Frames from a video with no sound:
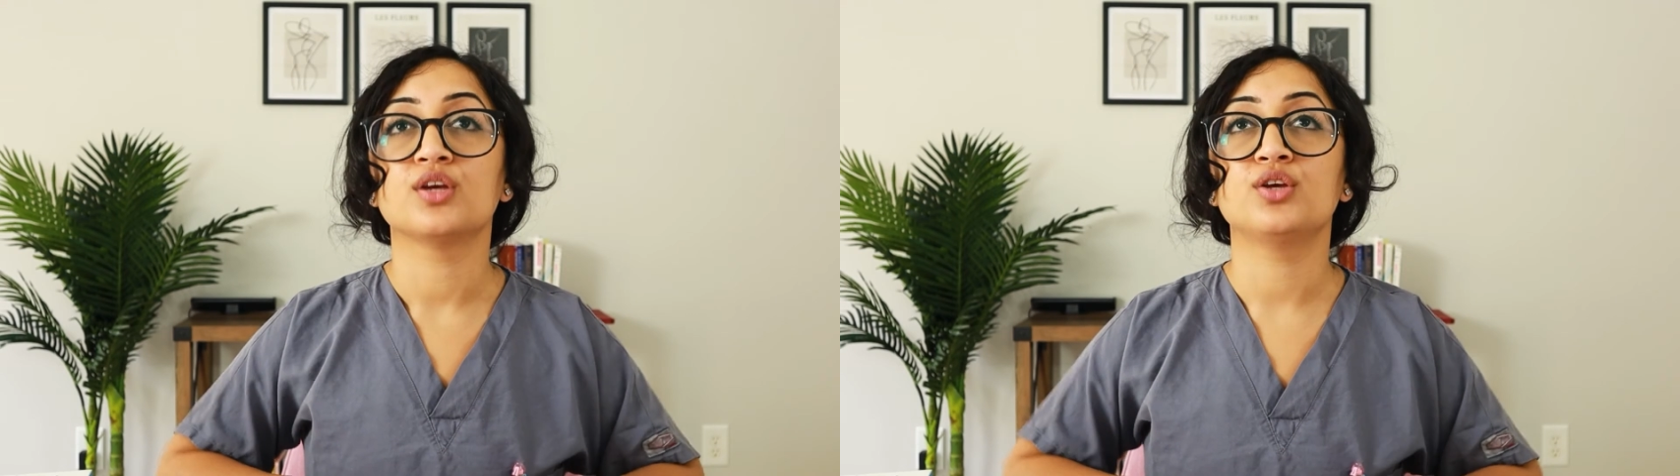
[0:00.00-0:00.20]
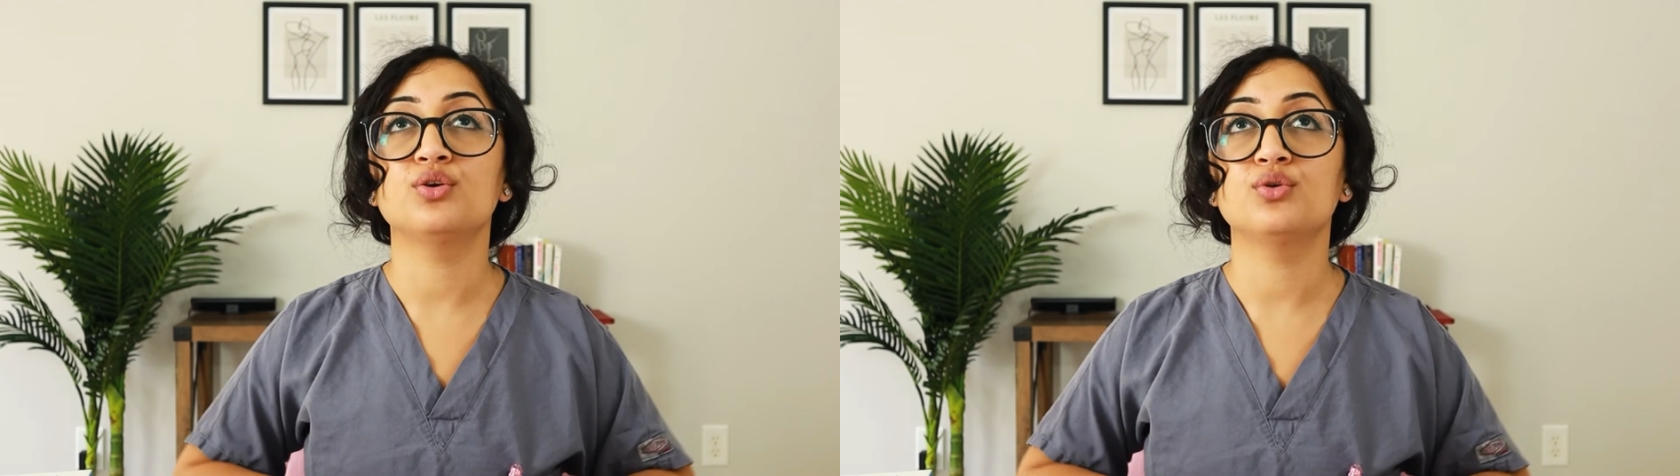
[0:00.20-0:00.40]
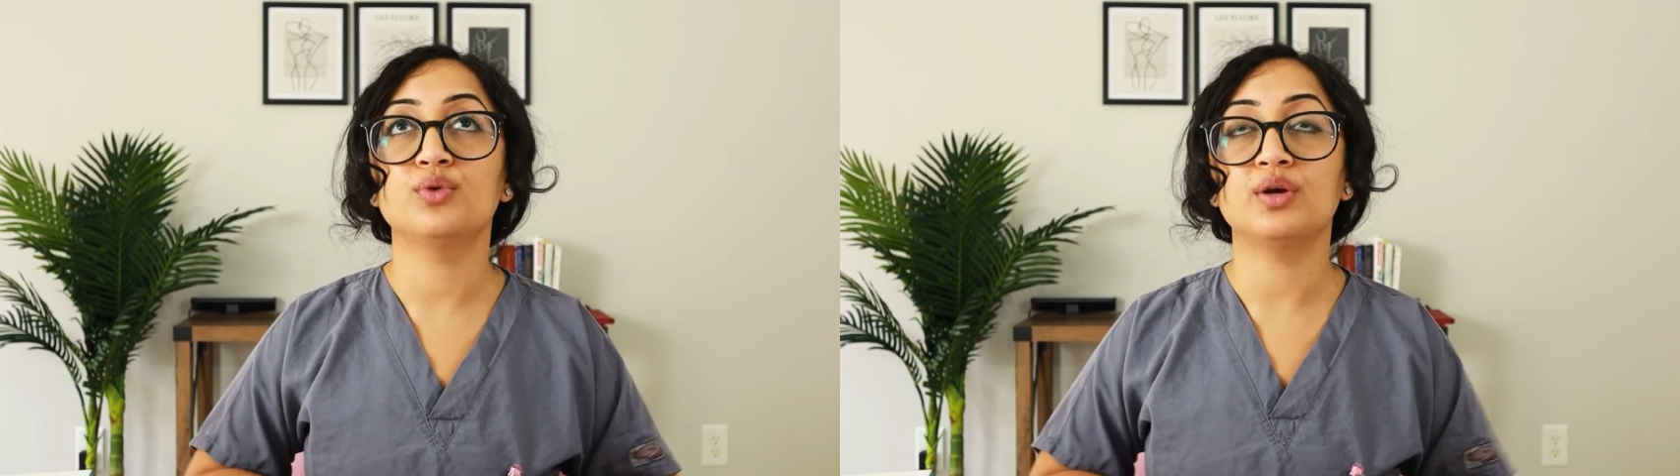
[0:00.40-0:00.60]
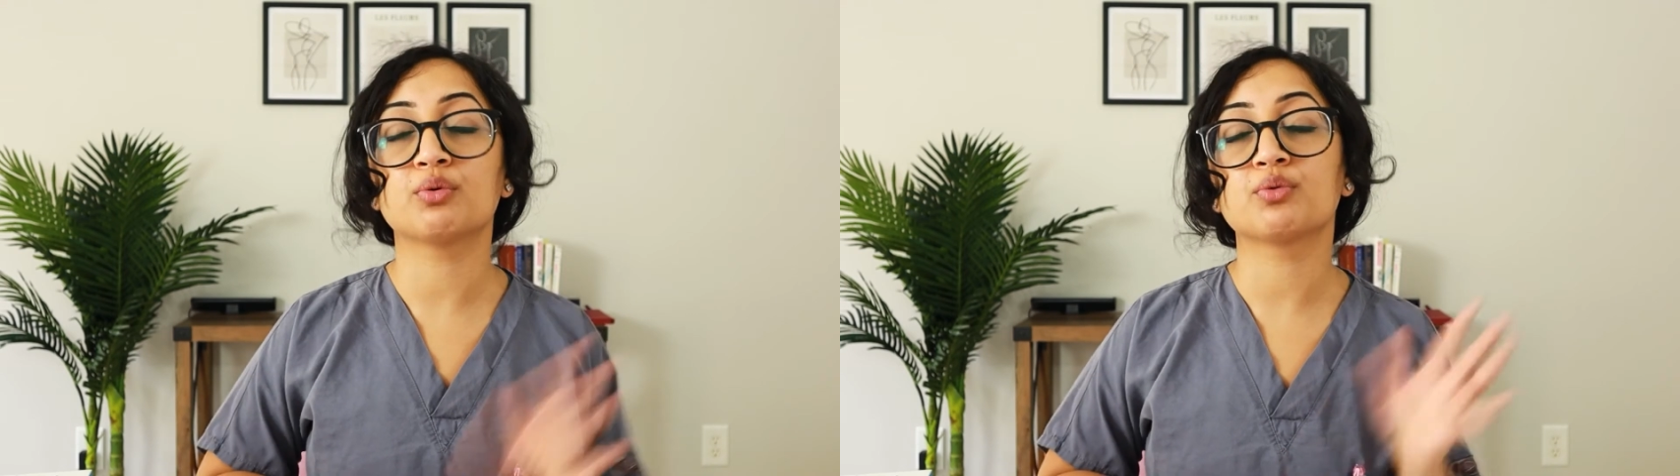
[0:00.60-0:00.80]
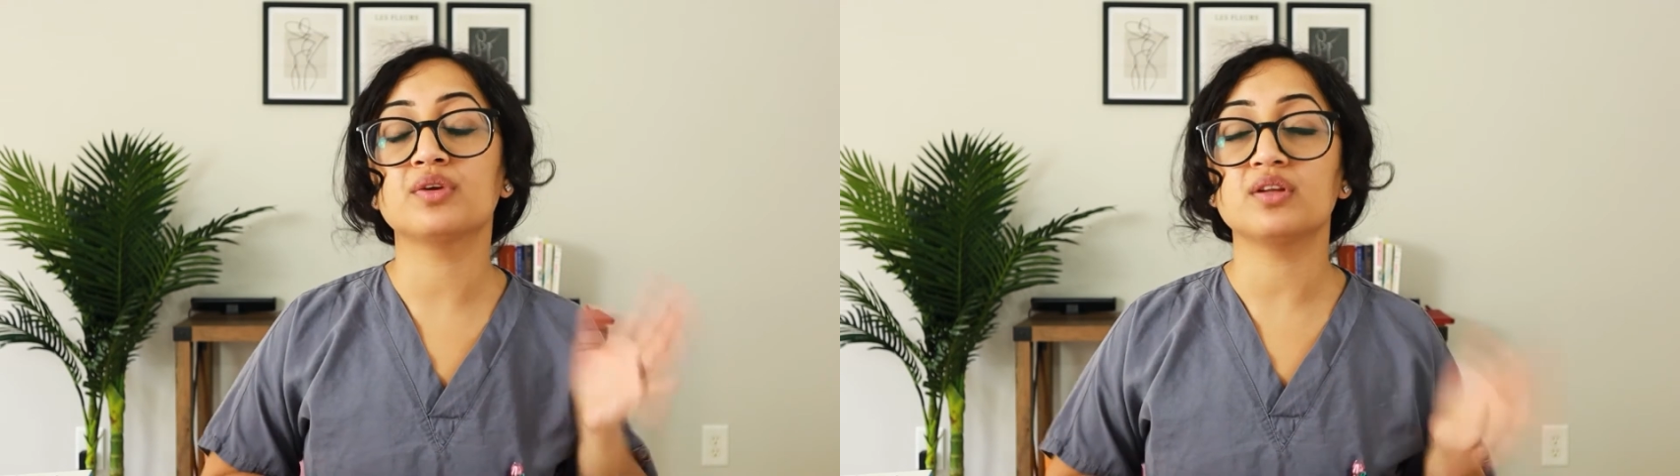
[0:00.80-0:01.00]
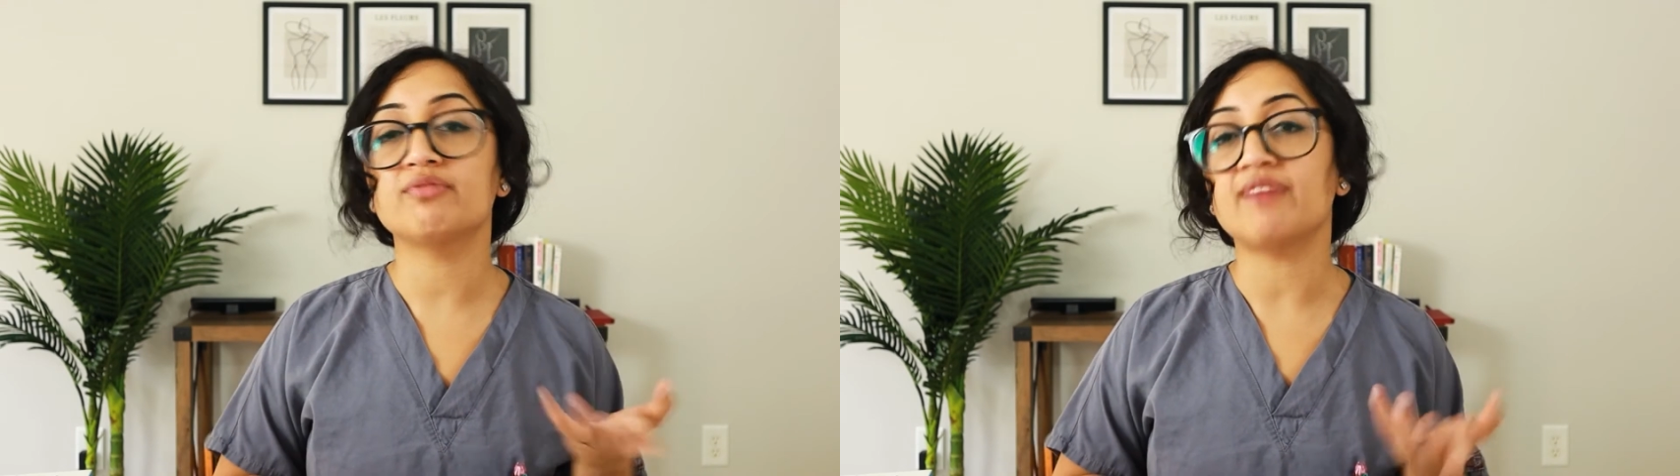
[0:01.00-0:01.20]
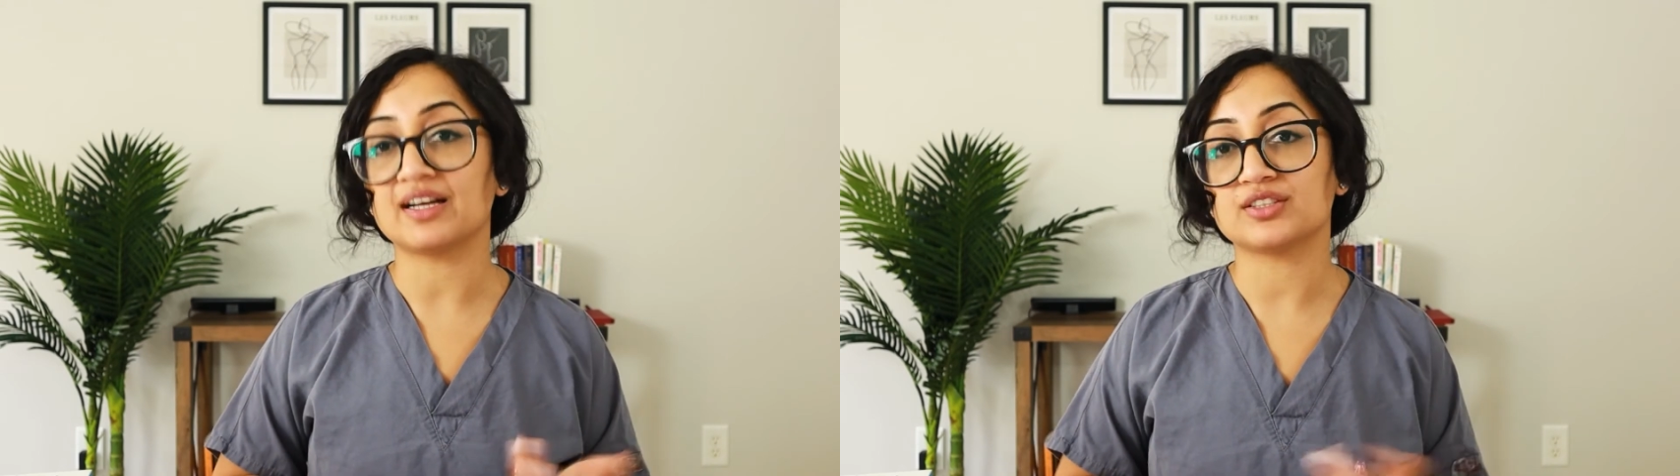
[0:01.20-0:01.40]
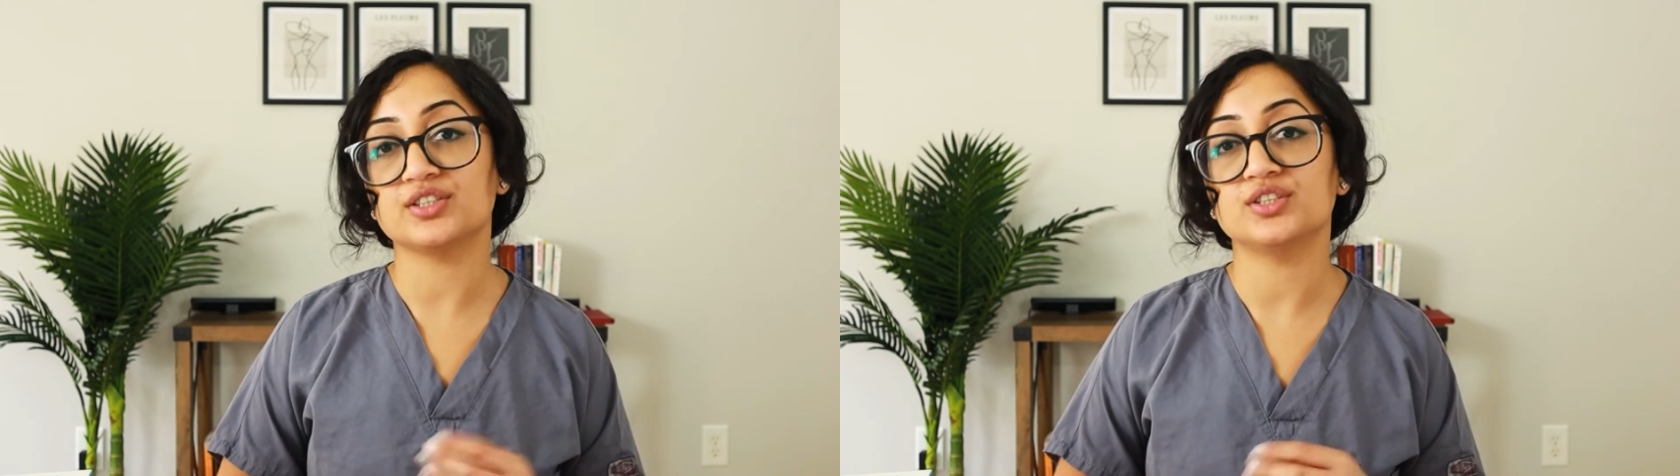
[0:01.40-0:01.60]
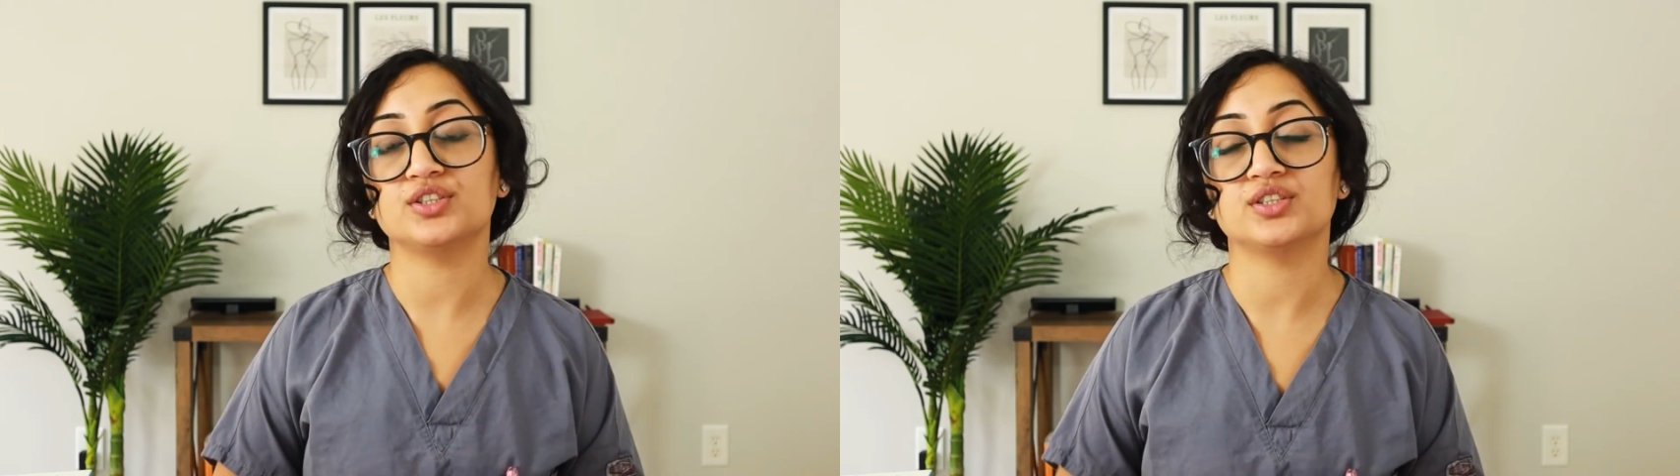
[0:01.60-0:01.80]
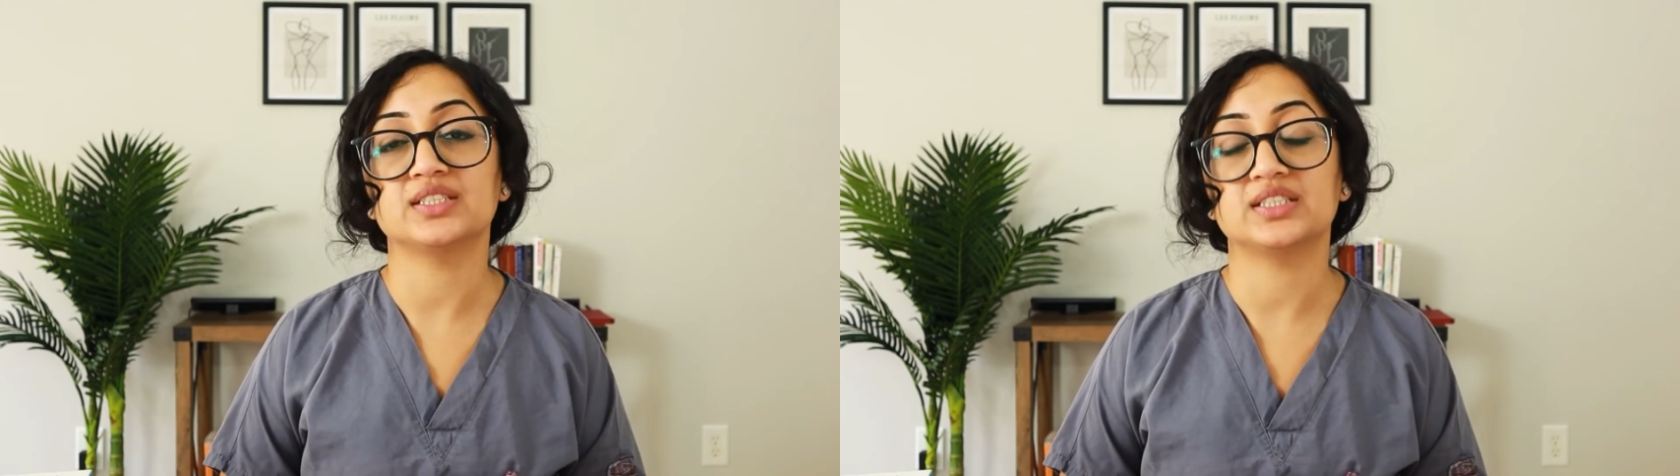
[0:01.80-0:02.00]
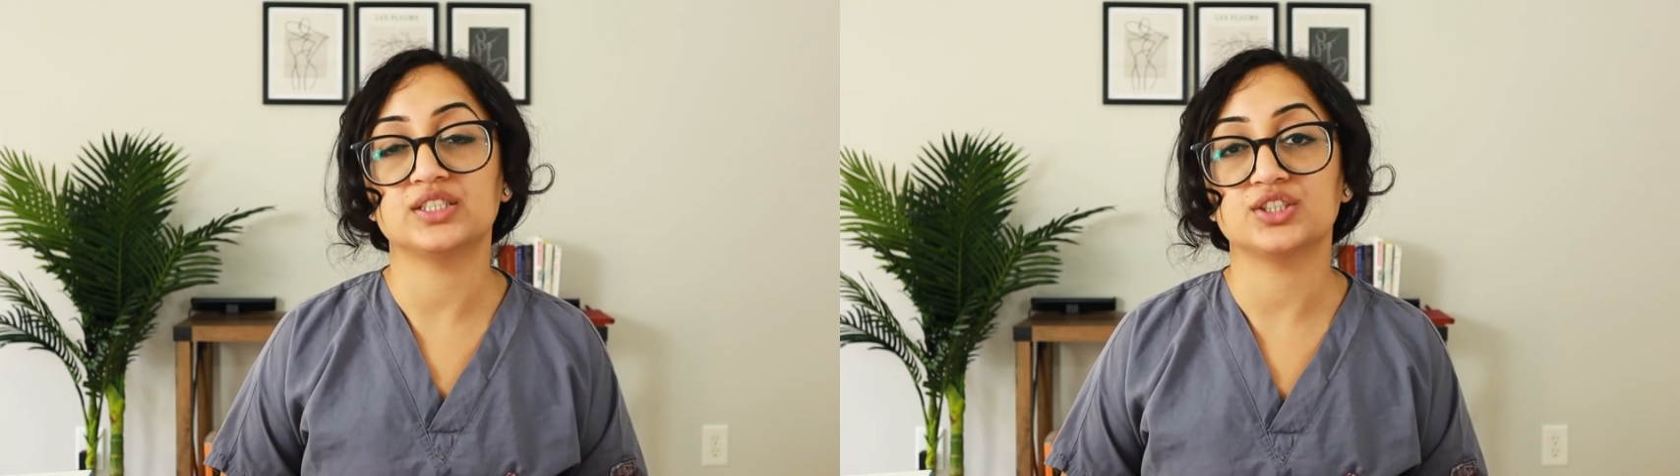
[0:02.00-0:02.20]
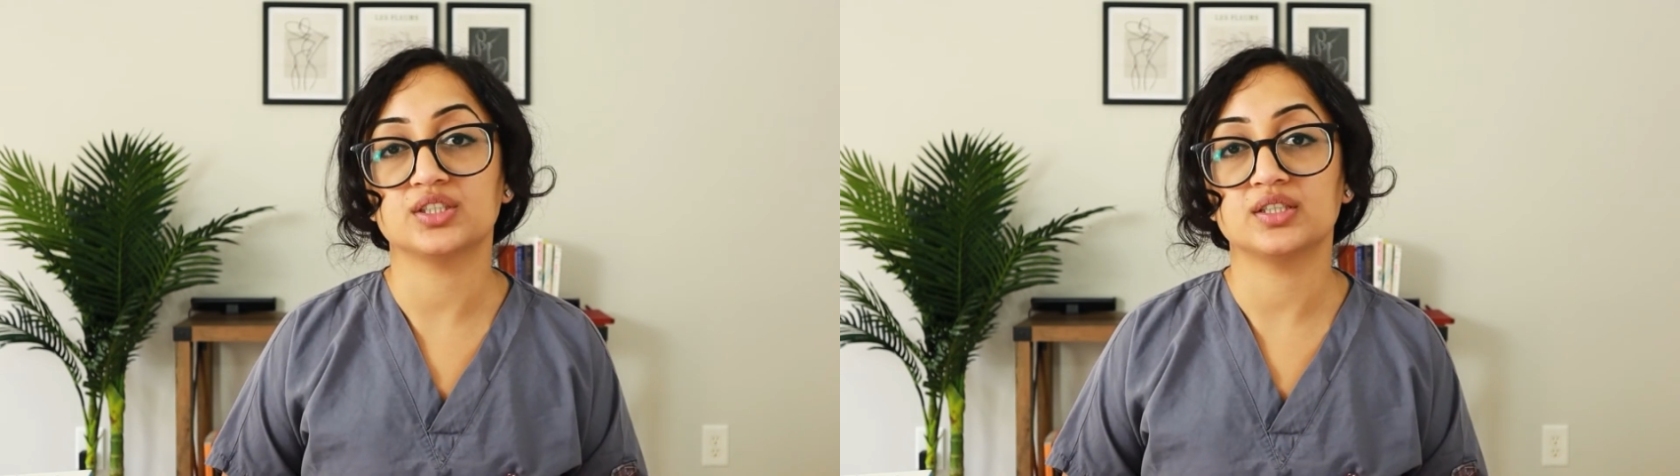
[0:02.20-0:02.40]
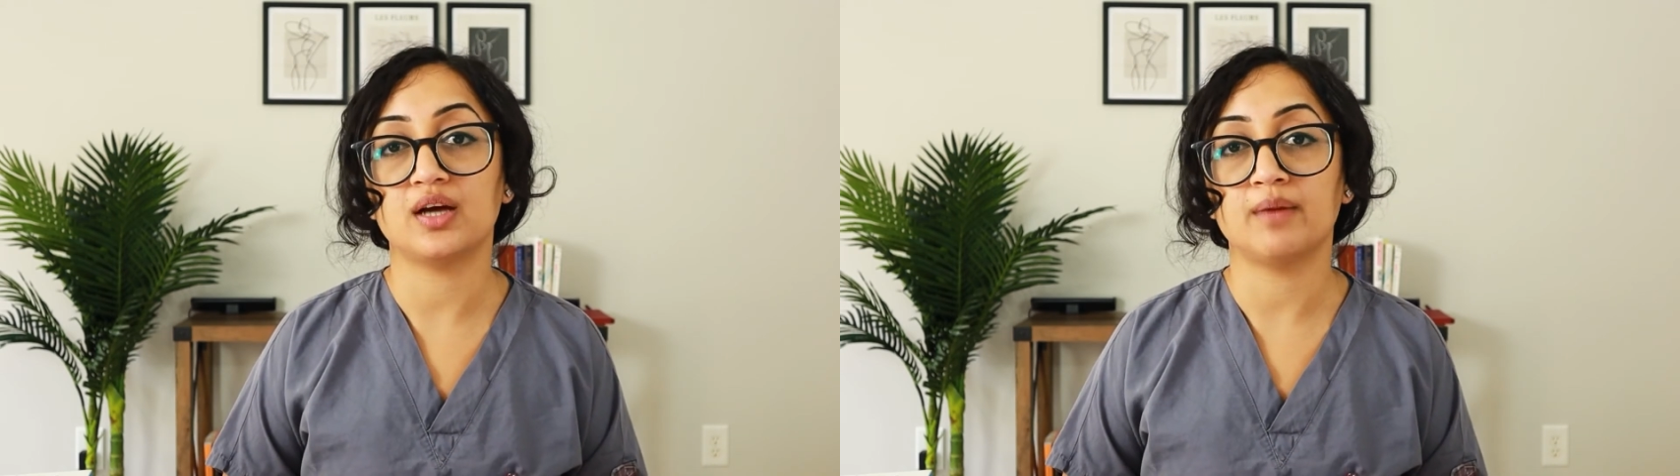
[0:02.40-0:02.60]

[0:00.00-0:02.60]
you it will really factor into your decision